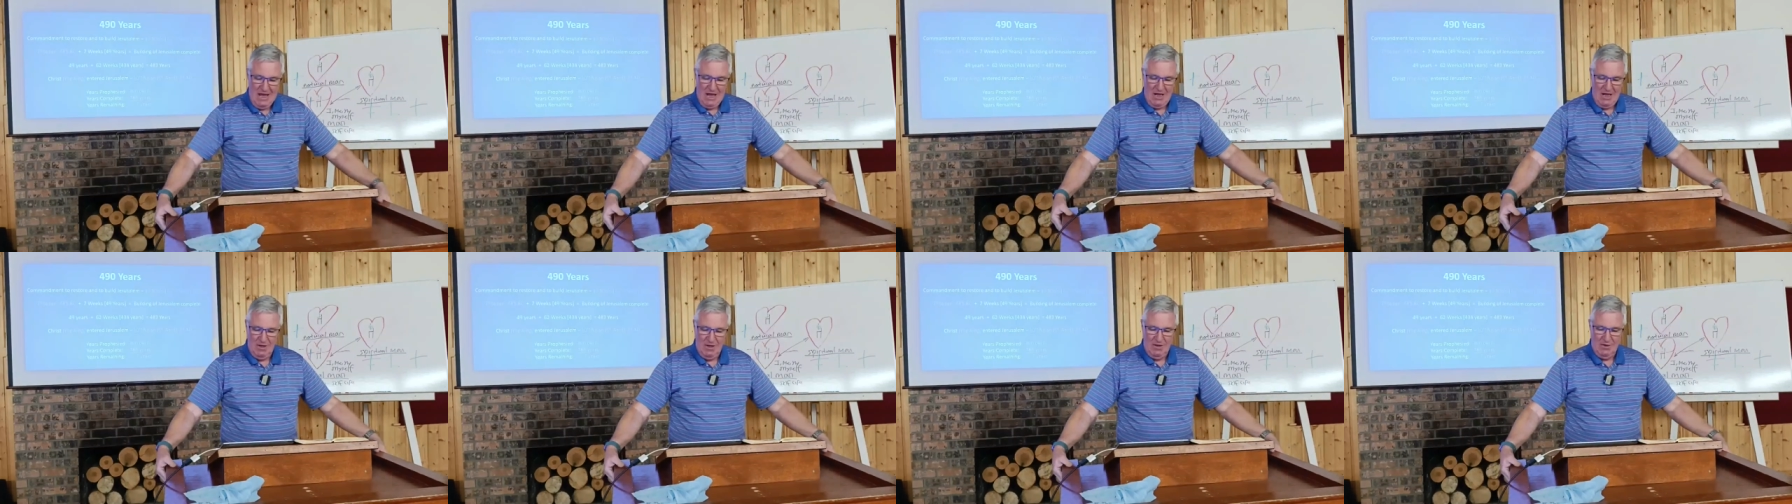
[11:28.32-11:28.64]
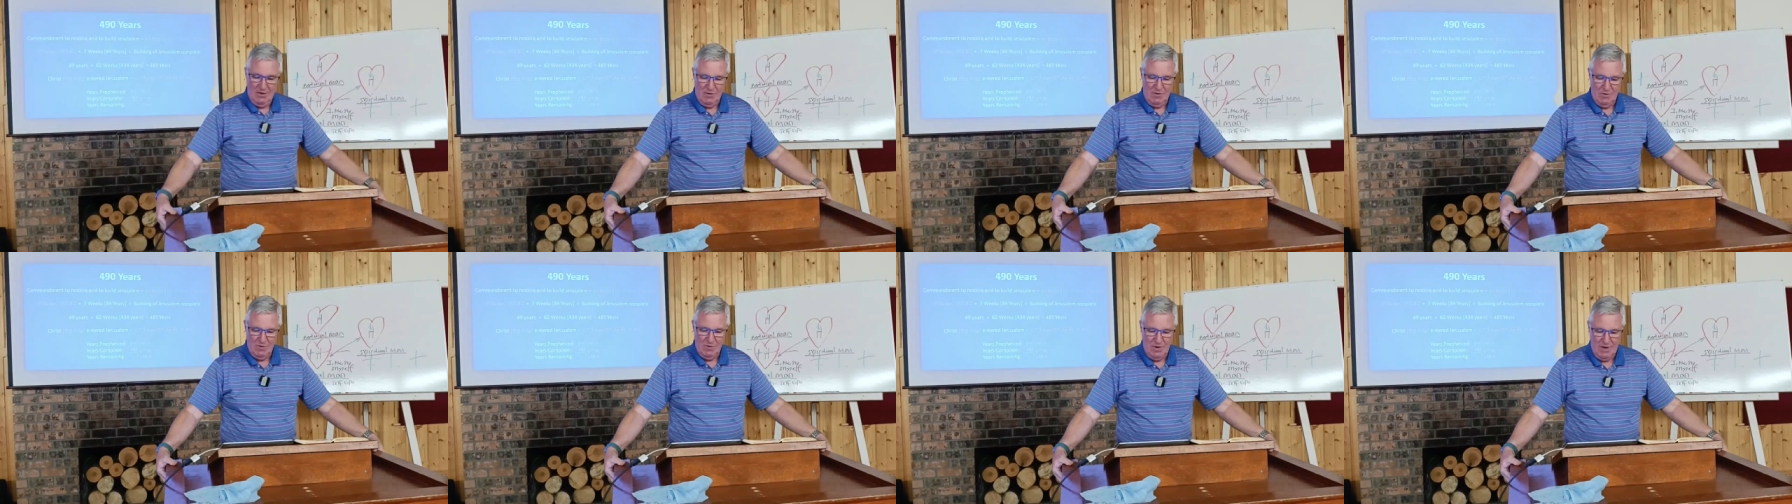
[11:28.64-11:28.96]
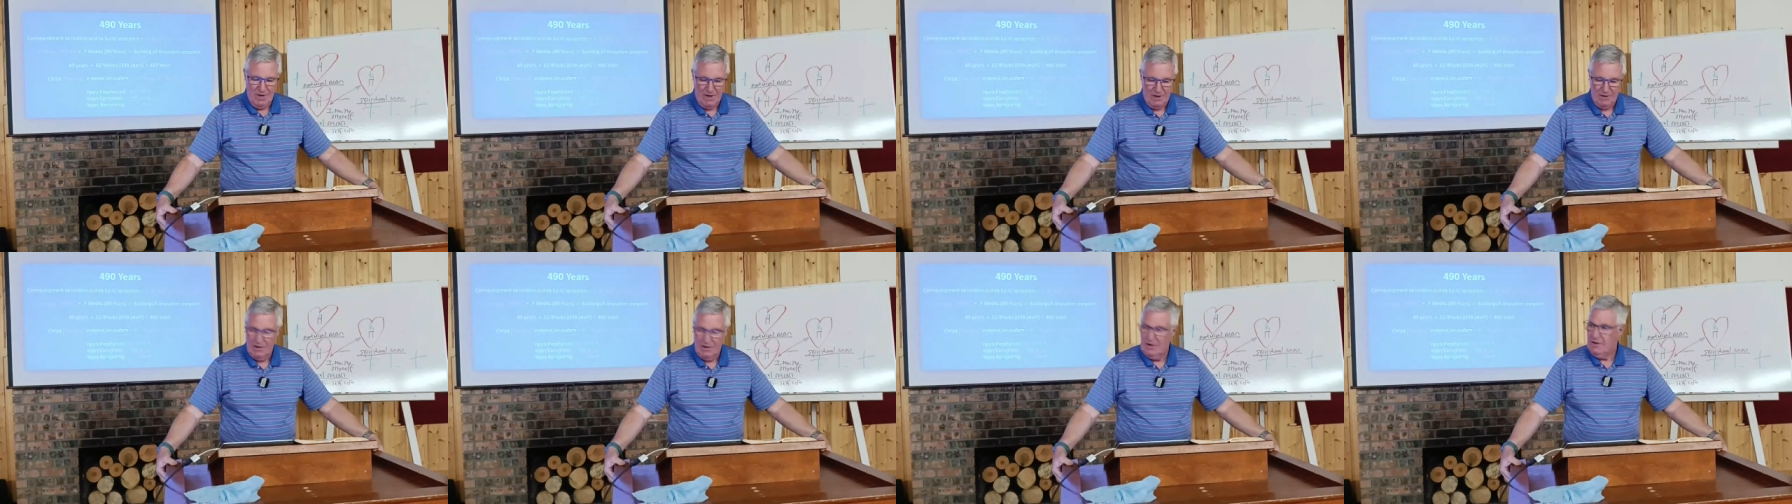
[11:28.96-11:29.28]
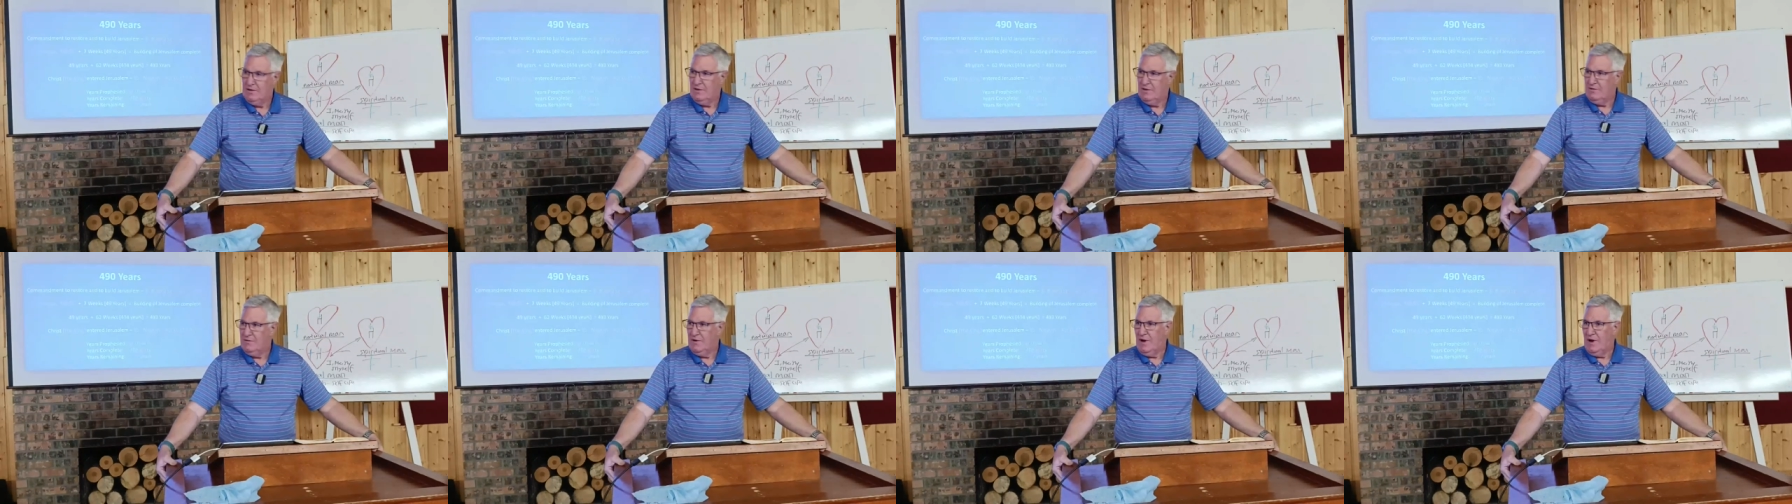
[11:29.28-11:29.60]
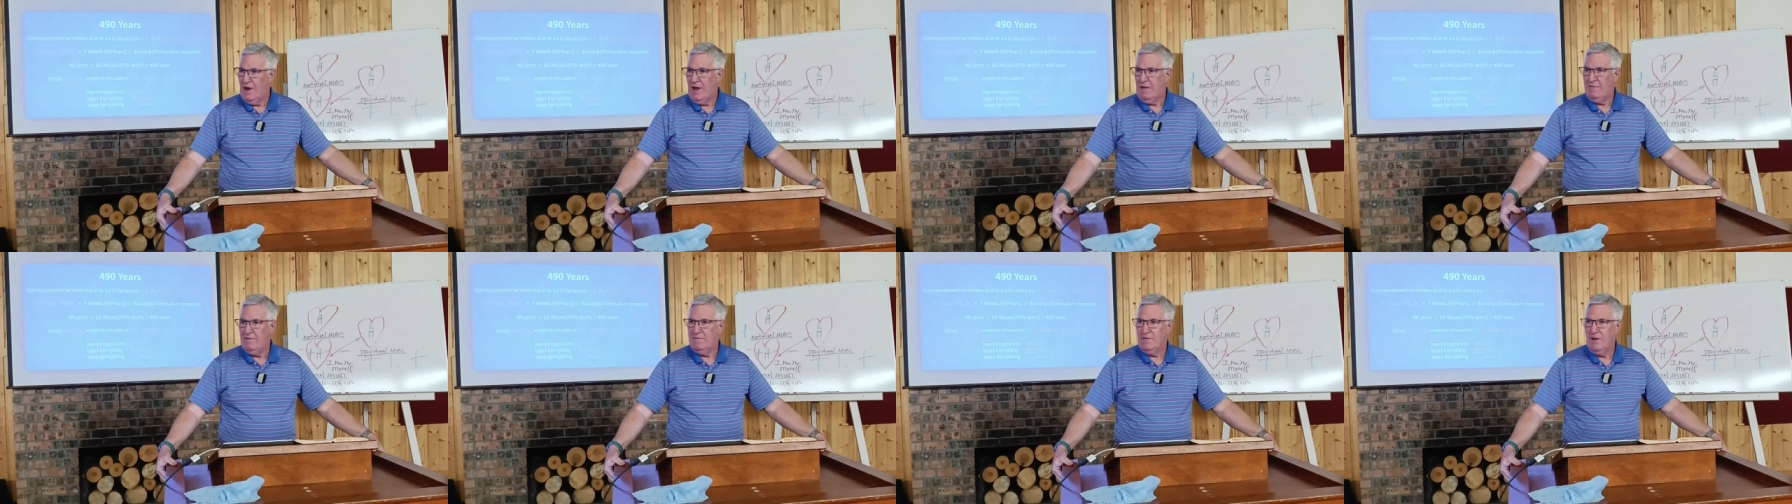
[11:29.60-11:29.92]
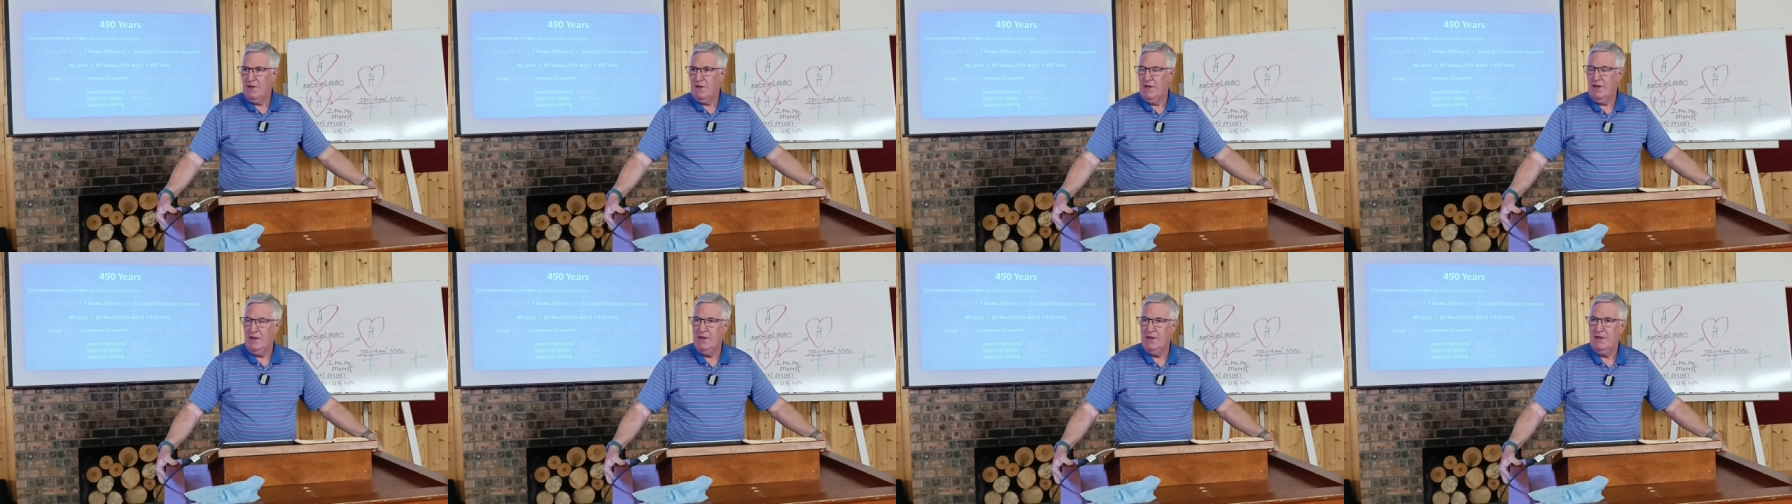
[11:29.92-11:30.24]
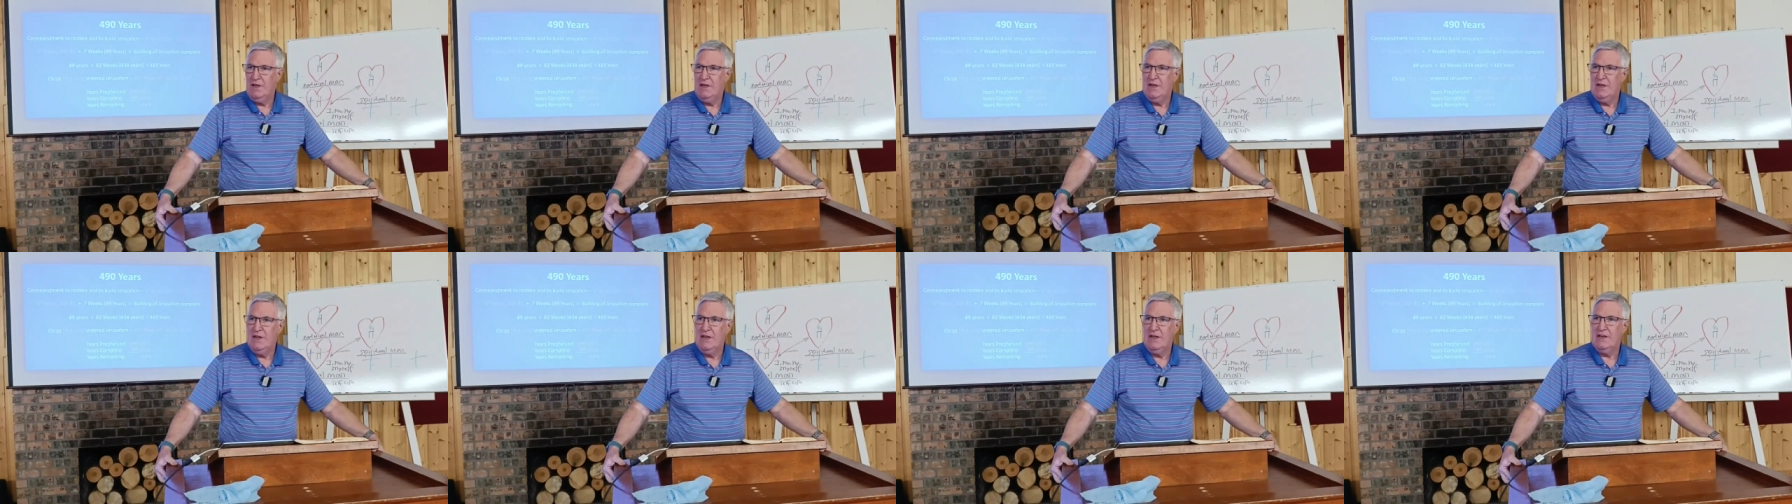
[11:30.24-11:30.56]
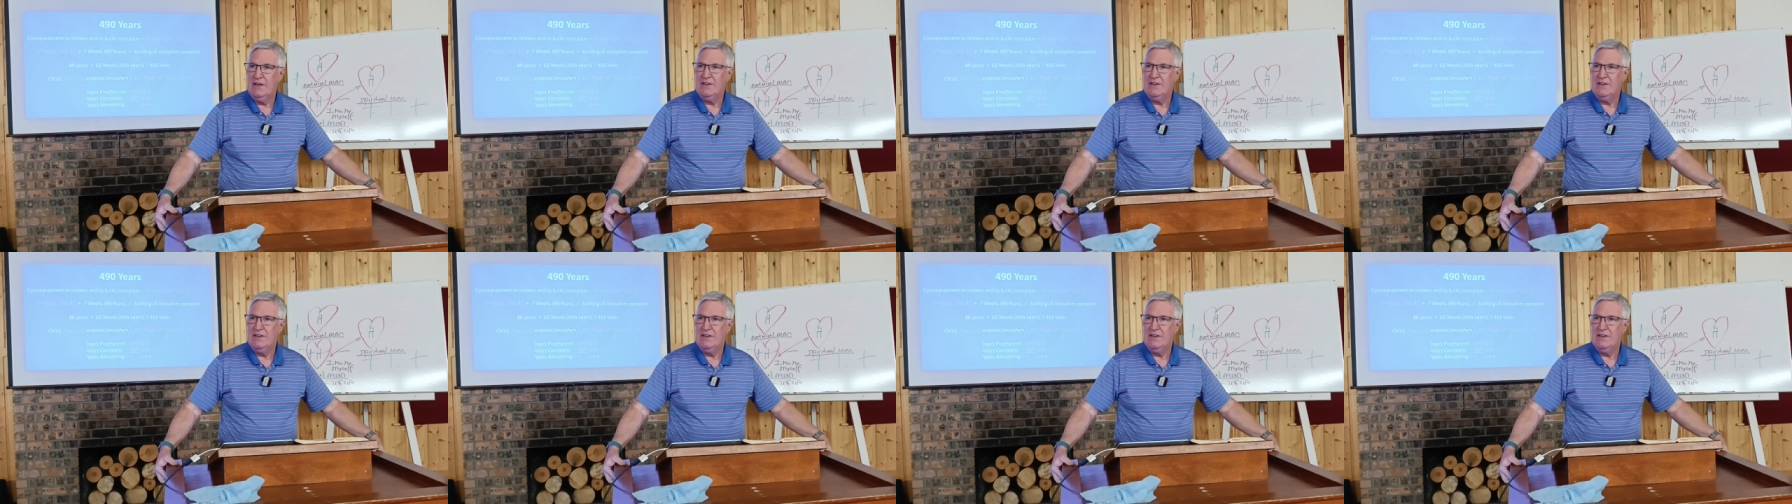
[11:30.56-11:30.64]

although uh, having a